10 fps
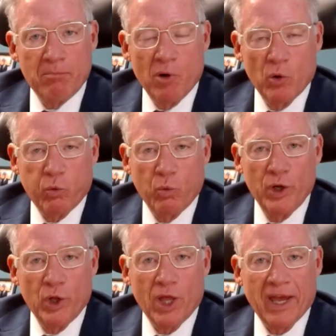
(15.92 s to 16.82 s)
both
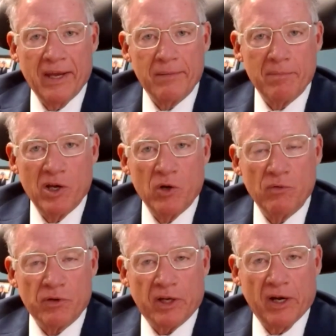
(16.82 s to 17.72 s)
Will and Mel
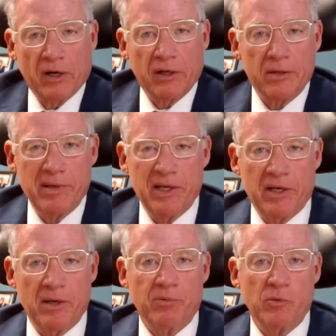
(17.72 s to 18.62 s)
for carrying me a
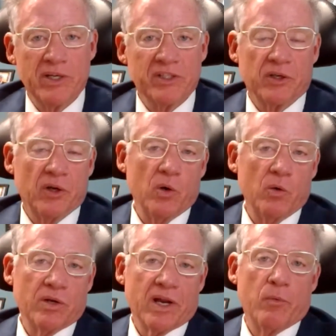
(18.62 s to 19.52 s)
couple weeks ago
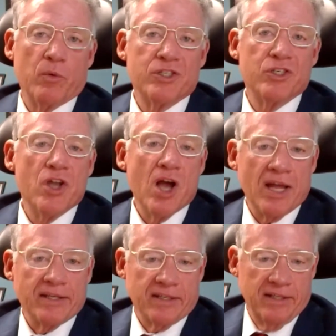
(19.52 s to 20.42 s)
when I was
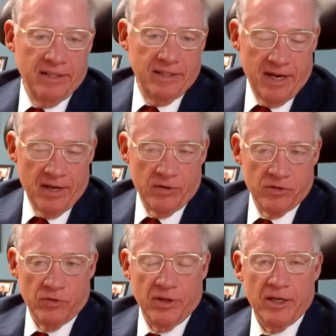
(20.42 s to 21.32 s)
not in town.
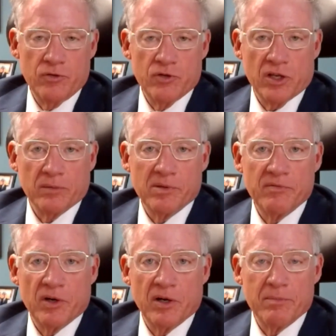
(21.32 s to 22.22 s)
So thank you,
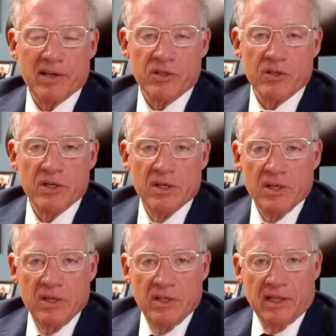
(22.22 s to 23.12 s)
gentlemen, very much.
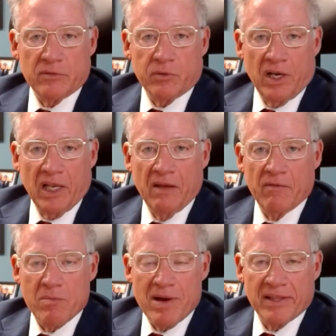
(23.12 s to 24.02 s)
That's what I
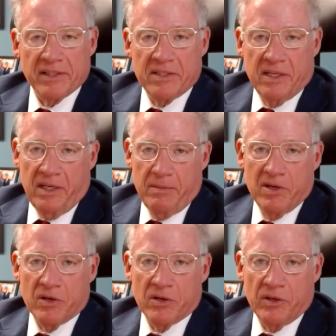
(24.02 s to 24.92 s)
love about the team
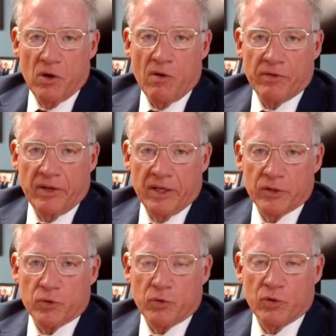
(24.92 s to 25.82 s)
here at the All
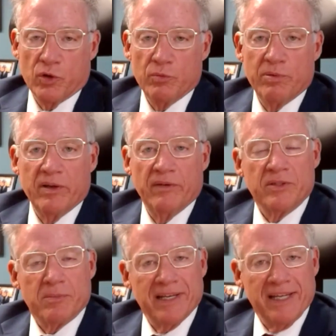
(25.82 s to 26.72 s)
Financial Group. If
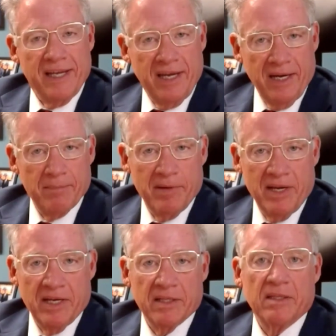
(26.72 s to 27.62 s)
somebody can't
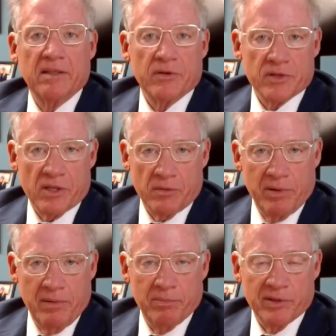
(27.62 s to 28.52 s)
make it, there's other
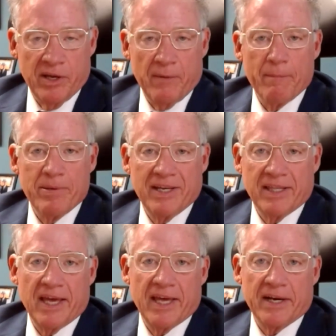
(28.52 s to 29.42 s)
people to help pick
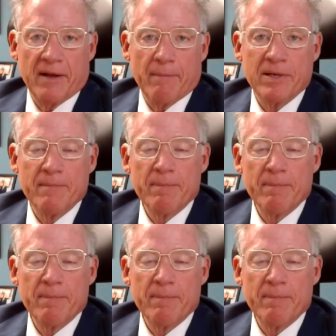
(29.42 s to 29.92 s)
that up.